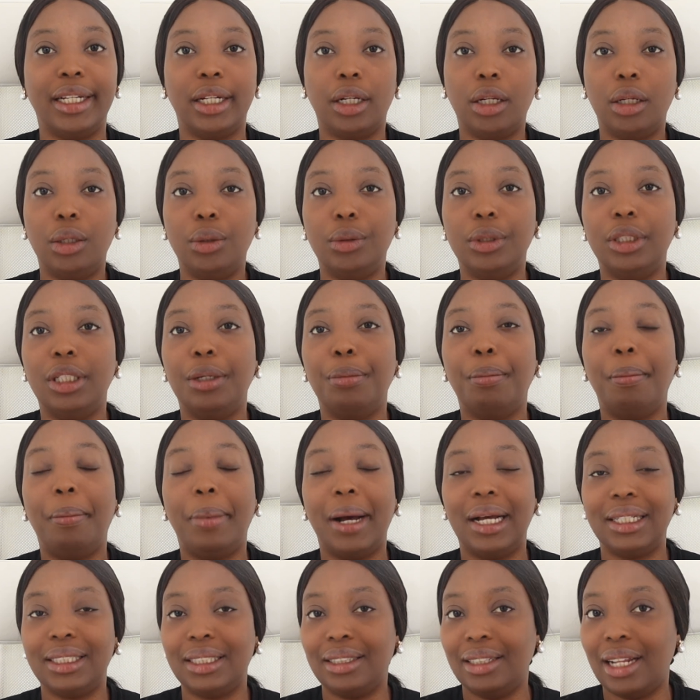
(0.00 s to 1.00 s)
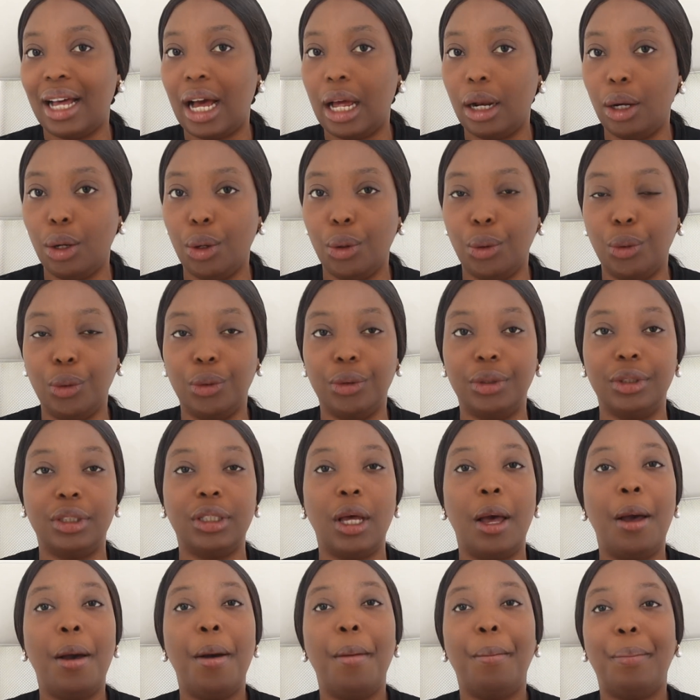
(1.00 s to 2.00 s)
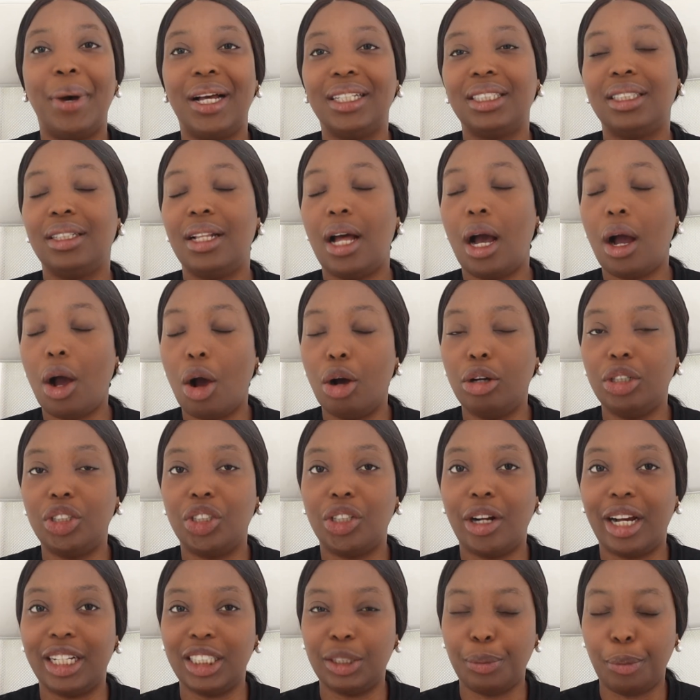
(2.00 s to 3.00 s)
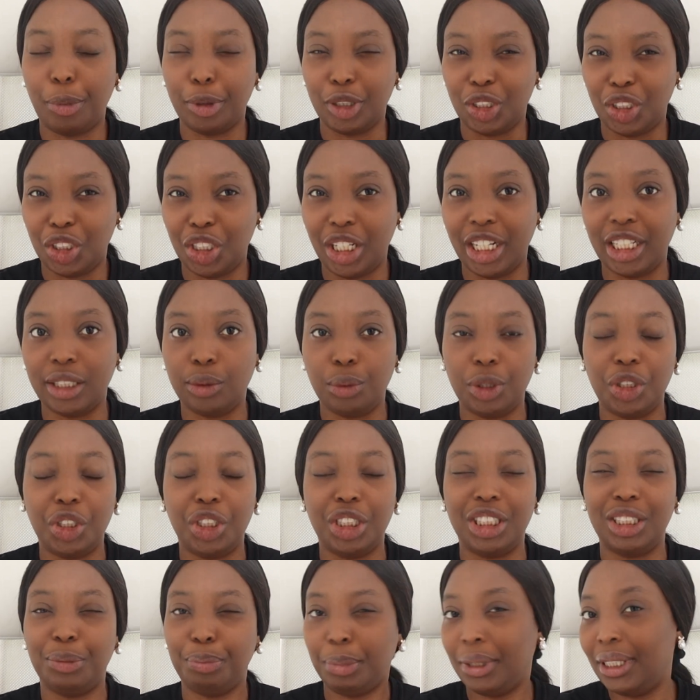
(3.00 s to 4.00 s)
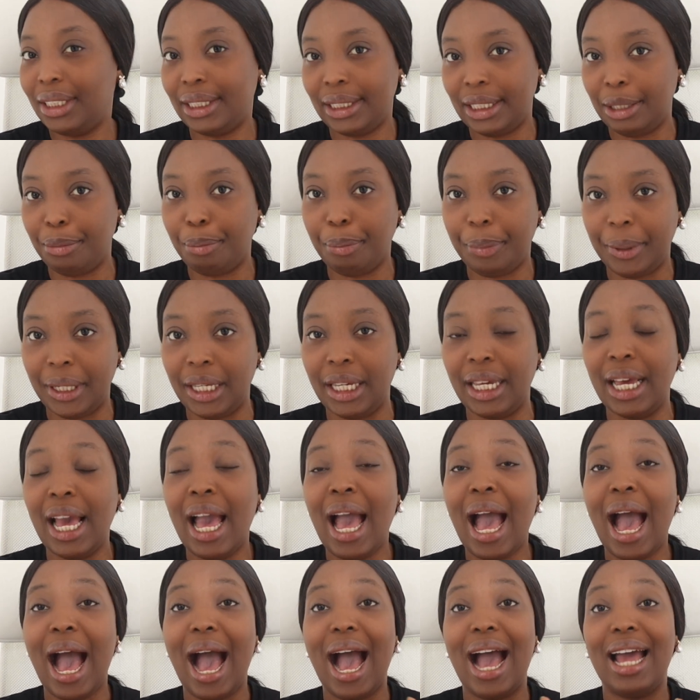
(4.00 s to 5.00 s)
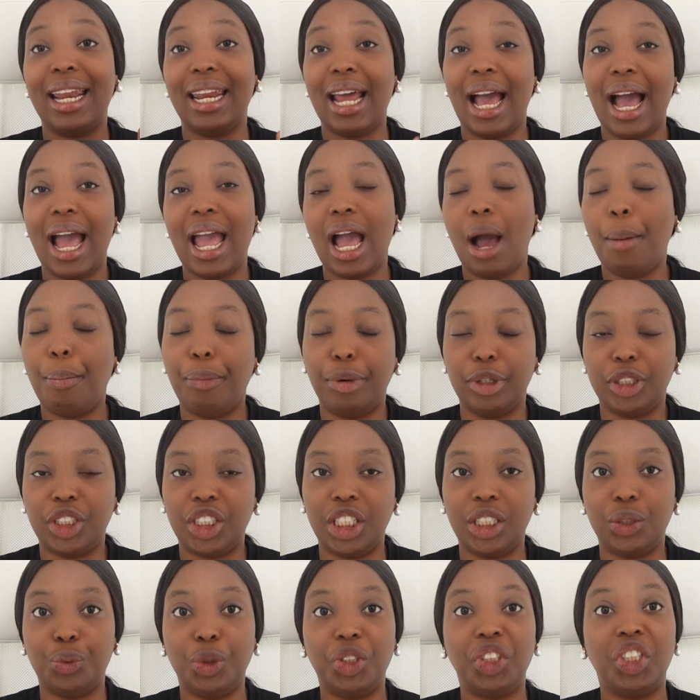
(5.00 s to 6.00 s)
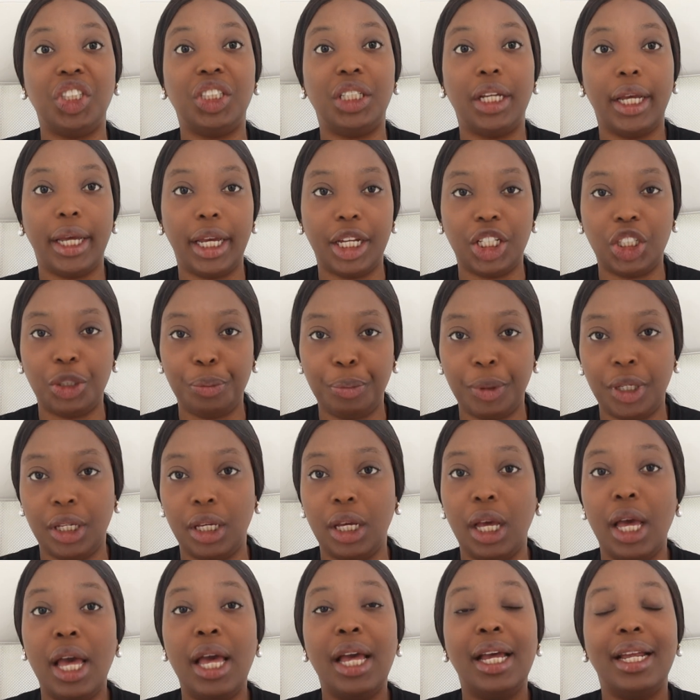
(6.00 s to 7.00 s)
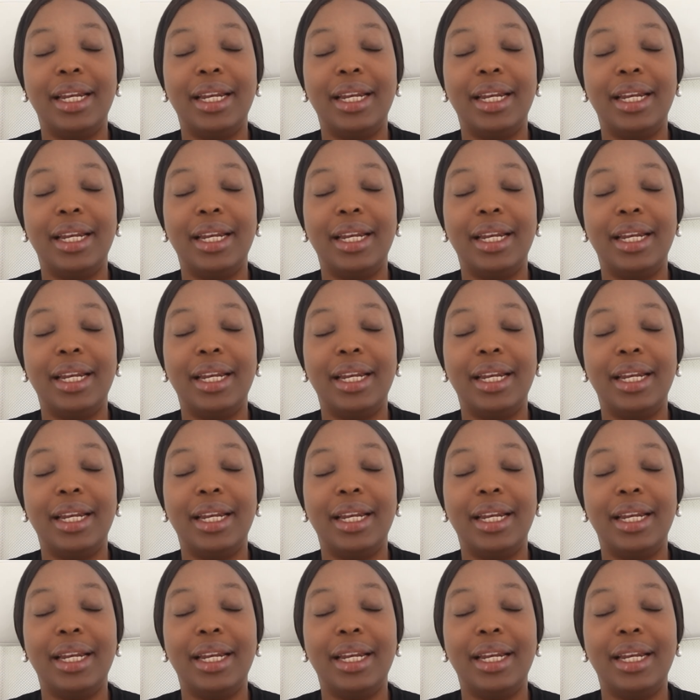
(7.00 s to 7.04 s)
including personal loans, personal contract purchase, which is PCP, and hire purchase, which is HP.